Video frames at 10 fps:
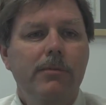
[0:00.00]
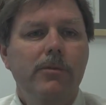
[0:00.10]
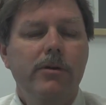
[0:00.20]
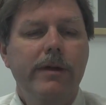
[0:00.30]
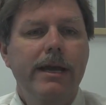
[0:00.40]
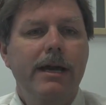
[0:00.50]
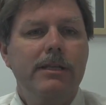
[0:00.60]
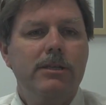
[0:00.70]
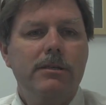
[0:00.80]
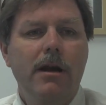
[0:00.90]
Mercury got
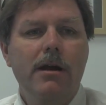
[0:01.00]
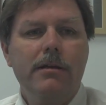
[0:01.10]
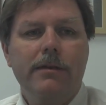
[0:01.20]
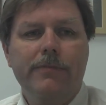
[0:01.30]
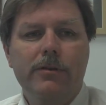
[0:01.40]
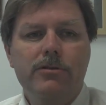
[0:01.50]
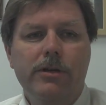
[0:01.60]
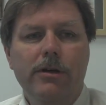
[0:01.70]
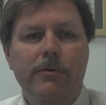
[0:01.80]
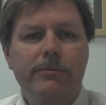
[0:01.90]
its start, for those of
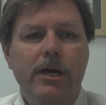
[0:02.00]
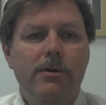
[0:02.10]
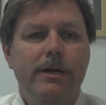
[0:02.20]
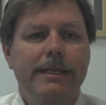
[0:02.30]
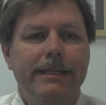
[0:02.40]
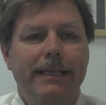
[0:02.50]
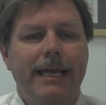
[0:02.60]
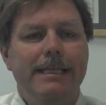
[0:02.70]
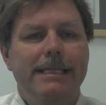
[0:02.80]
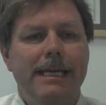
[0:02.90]
you who don't know, in
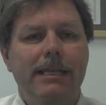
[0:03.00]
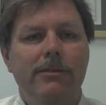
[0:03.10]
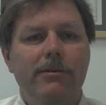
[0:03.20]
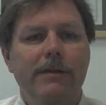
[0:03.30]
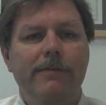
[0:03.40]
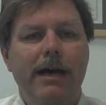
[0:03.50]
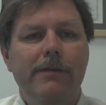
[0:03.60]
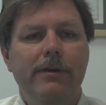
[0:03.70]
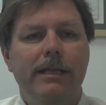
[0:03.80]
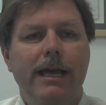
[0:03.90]

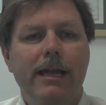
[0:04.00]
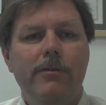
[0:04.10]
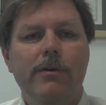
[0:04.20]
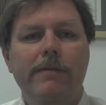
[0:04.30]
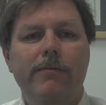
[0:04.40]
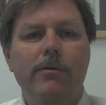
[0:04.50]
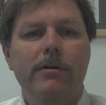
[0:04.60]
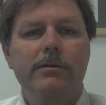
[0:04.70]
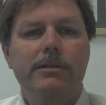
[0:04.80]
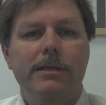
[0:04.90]
1935 when Henry
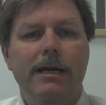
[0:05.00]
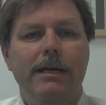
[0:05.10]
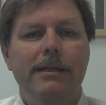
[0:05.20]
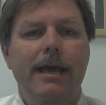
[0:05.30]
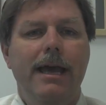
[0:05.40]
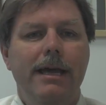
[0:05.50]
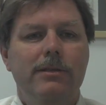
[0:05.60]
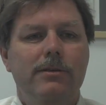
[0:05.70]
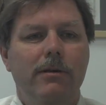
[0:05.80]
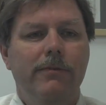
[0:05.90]
Ford's son,
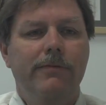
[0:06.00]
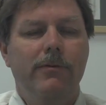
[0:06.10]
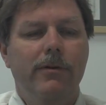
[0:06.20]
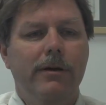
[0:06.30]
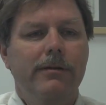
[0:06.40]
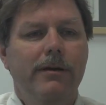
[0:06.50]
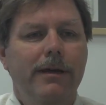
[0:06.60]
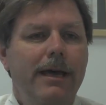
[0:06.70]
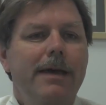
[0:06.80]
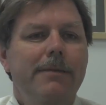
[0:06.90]
Edsel Ford,
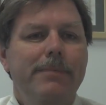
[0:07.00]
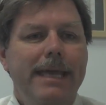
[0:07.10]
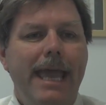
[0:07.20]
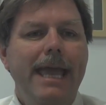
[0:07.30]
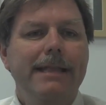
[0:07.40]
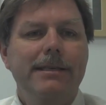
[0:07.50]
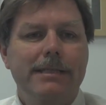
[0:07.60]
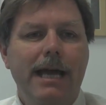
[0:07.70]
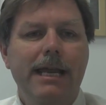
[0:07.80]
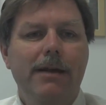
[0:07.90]
began
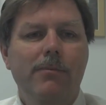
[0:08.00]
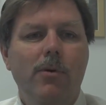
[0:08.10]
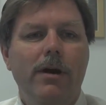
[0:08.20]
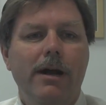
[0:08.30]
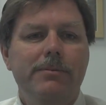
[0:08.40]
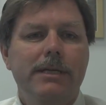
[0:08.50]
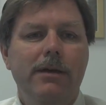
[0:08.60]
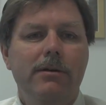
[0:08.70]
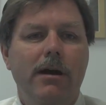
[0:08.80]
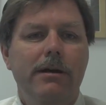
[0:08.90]
designing a more
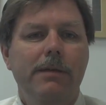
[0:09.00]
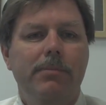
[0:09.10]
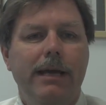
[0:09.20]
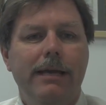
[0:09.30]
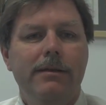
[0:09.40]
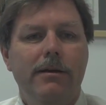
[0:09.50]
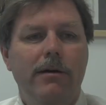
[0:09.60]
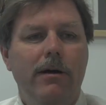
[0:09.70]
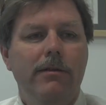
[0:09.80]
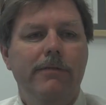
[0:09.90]
upscale car he planned to
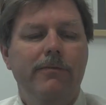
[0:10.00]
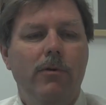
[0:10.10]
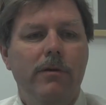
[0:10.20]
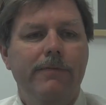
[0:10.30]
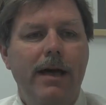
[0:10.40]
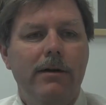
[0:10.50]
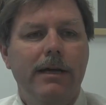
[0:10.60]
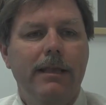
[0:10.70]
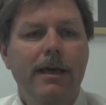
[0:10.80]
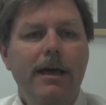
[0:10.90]
call the Ford
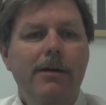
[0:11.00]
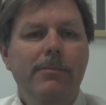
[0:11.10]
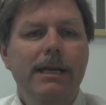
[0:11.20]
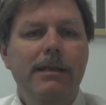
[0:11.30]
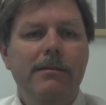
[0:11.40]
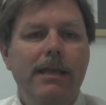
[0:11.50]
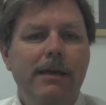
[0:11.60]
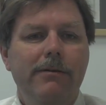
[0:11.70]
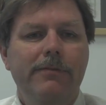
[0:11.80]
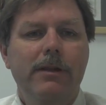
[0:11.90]
Falcon. But he didn't think
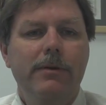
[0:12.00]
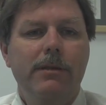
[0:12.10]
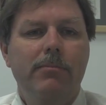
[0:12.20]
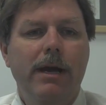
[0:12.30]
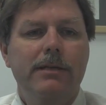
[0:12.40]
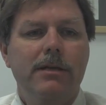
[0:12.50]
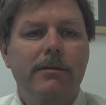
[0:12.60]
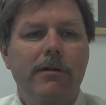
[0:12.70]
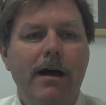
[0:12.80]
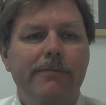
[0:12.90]
it would fit in with the brand's
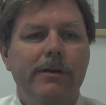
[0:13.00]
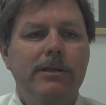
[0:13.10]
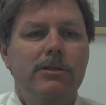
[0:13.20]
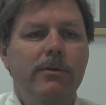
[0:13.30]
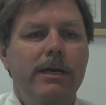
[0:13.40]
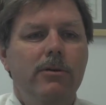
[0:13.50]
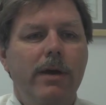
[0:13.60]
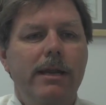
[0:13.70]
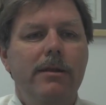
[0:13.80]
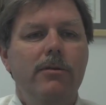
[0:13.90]
other offerings, so he
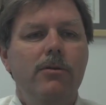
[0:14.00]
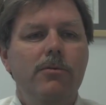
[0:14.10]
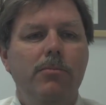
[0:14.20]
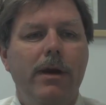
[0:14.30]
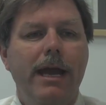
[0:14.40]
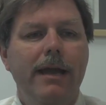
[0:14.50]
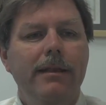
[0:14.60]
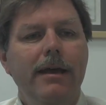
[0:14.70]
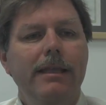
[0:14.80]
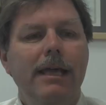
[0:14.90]
created a new brand
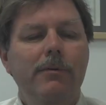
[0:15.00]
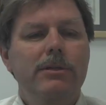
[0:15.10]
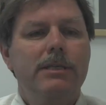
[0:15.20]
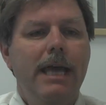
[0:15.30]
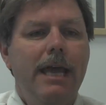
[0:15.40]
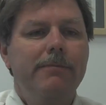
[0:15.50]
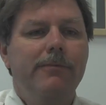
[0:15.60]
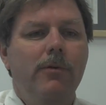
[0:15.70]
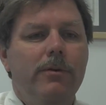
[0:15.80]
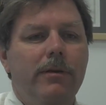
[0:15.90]
that was named
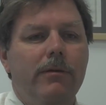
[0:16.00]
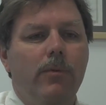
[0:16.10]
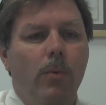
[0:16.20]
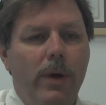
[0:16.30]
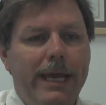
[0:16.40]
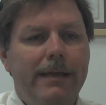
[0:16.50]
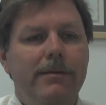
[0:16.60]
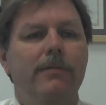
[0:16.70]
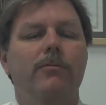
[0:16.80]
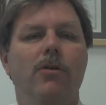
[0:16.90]
for the
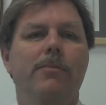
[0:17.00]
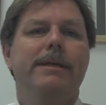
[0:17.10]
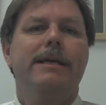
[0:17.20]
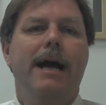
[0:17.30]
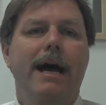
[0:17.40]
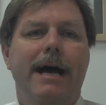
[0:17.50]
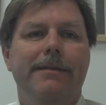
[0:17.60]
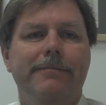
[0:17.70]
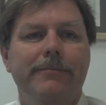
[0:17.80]
winged Roman god.